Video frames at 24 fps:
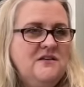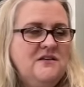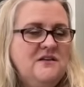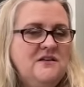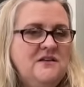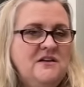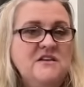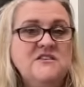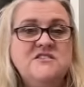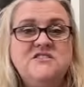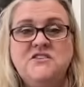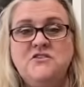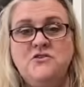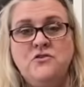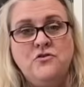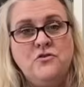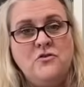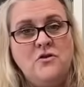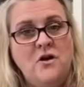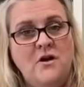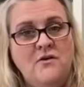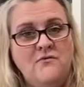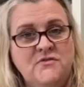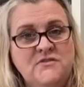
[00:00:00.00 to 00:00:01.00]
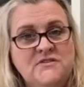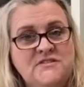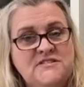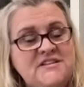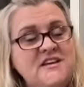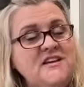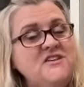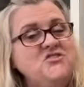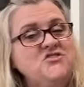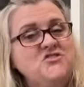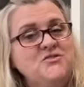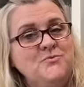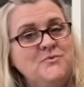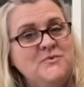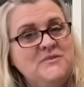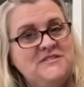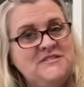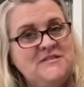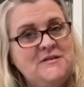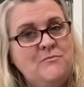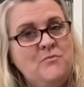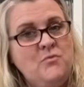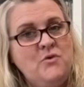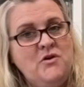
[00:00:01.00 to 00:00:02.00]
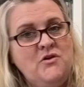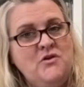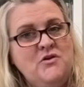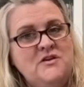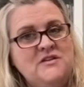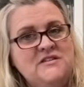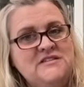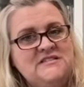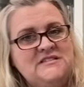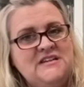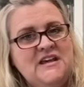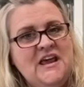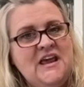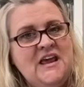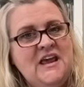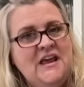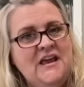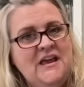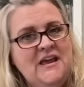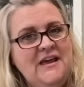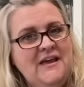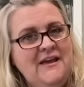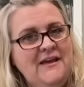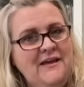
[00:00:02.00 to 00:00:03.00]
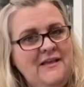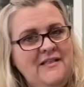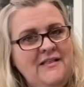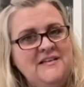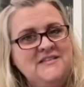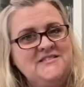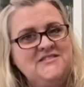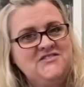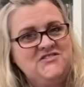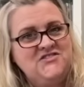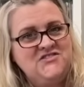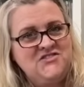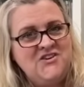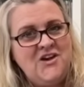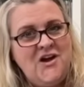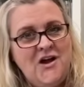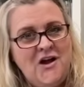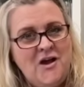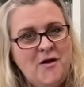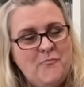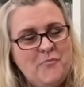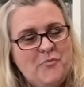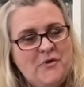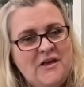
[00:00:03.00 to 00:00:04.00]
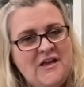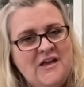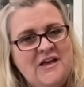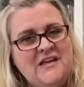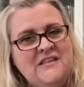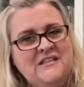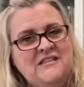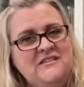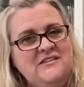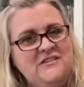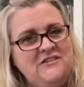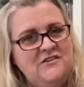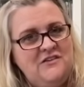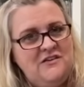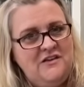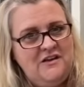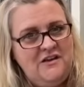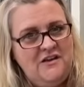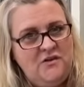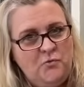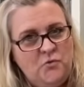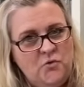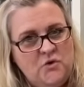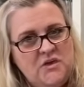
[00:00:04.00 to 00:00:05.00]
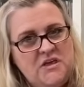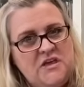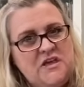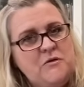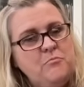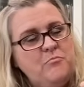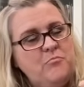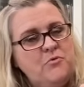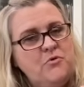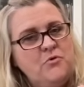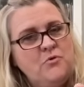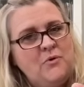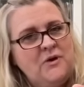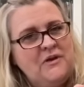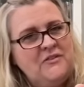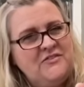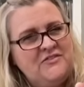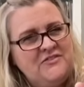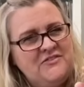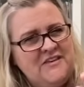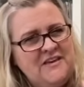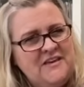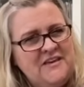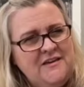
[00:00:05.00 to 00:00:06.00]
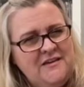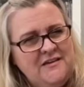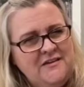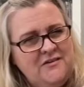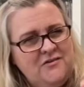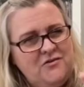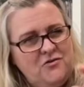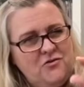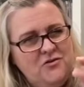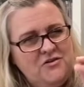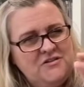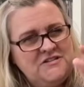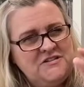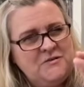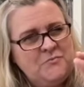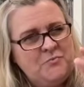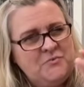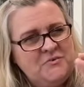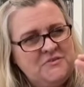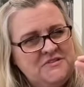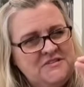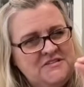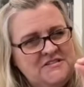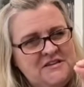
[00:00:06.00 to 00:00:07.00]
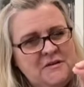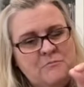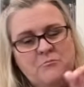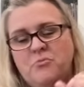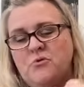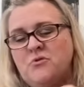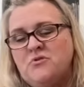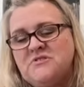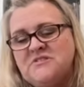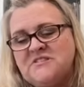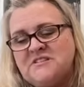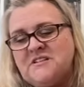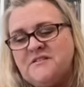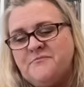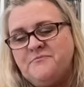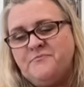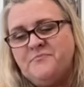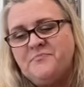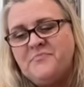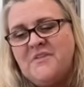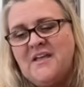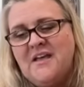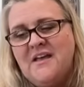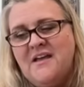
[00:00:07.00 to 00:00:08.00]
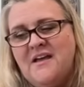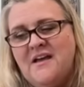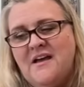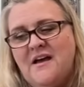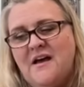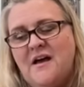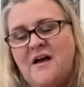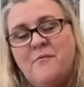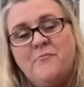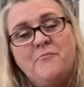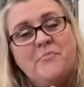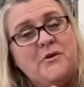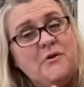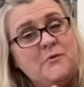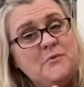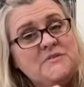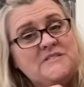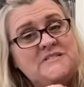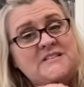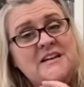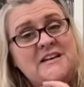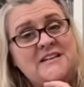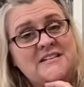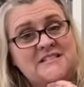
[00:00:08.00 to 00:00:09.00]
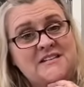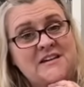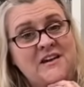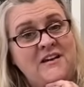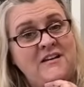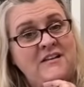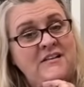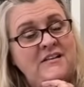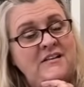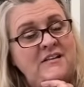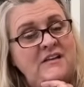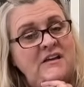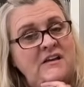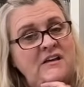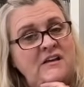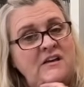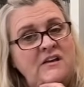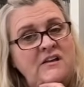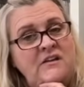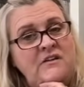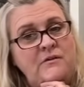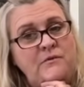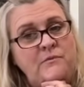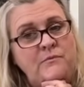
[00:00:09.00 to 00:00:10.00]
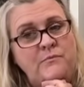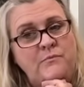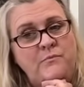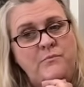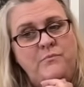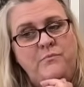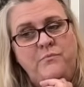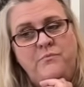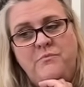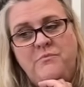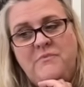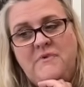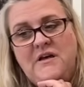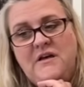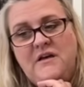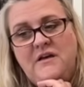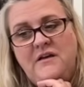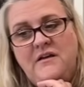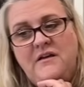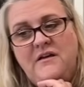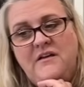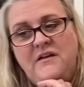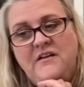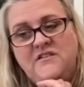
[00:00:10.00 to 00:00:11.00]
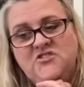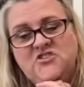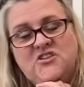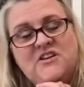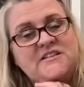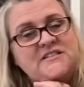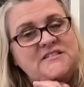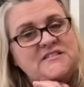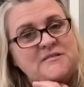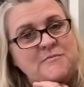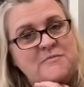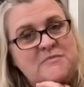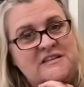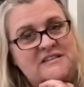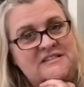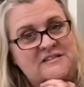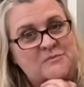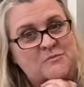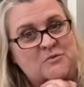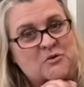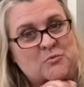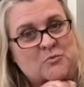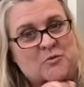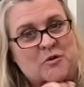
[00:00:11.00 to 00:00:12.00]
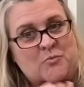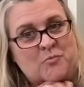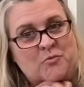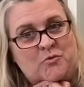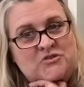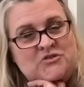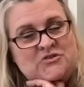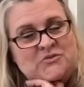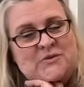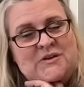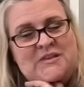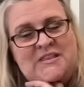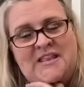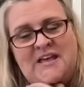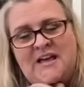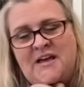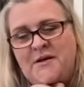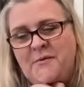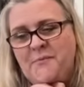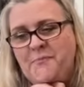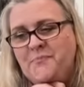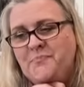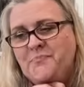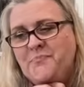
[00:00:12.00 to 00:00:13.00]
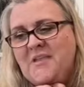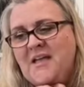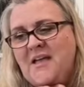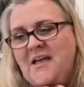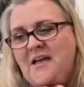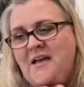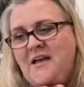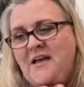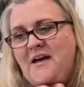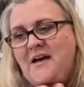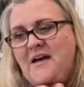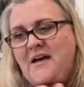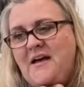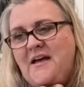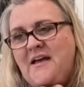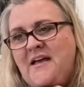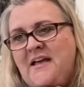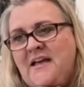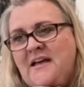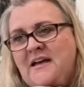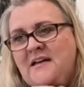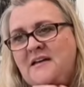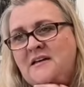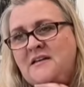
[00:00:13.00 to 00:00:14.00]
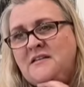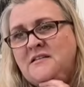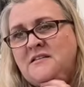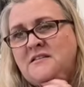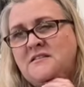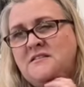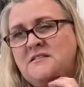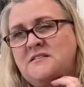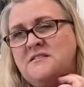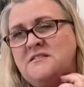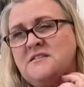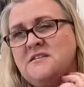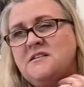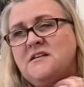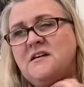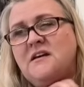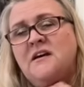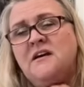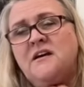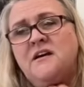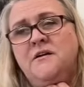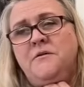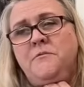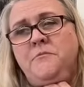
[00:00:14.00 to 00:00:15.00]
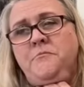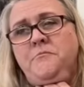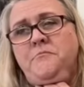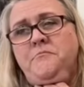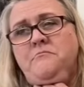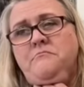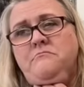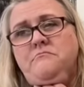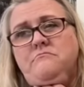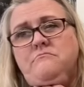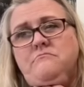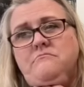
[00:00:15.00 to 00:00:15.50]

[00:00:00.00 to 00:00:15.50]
continue the conversation with someone, you can say, hey, let's stop, and it will keep you, I think, hooked up with the same person. But it was nice. I got a chance to meet some new people doing that. And then